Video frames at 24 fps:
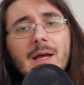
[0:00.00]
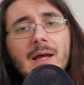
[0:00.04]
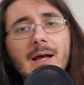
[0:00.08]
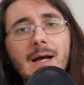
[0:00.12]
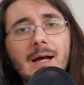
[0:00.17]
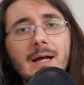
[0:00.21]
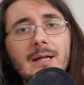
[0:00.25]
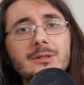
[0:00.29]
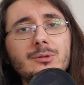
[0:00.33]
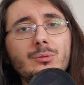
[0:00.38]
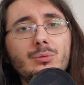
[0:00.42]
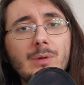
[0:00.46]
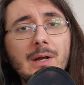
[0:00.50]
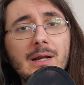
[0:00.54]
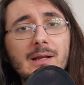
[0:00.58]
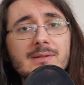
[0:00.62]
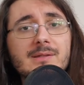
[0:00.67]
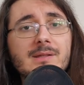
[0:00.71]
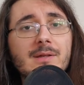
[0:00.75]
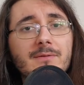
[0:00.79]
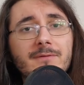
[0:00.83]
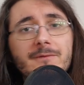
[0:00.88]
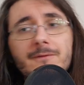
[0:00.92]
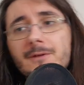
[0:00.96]
uh, the
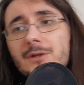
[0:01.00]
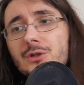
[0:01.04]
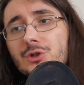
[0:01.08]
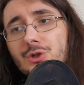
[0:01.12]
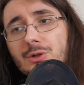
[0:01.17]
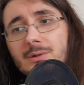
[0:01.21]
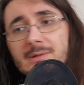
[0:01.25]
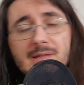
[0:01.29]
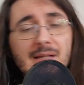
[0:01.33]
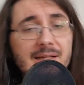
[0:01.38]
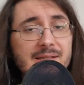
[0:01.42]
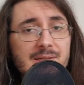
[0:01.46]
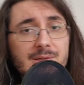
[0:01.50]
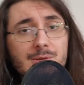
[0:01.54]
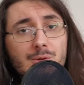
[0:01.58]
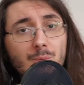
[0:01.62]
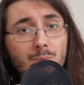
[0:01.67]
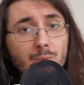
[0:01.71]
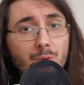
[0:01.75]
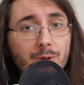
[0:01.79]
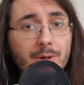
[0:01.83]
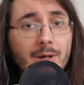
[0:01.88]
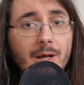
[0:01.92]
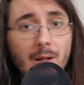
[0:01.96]
relative features like
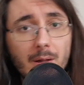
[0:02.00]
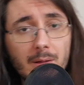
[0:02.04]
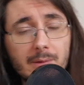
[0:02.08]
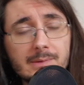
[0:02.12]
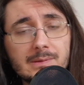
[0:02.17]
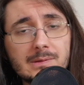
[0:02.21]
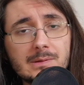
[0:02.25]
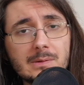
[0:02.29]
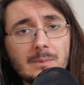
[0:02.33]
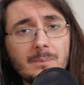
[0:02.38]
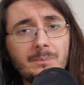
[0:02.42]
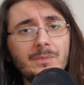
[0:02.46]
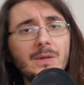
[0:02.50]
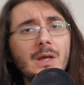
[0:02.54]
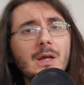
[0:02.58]
somewhere else.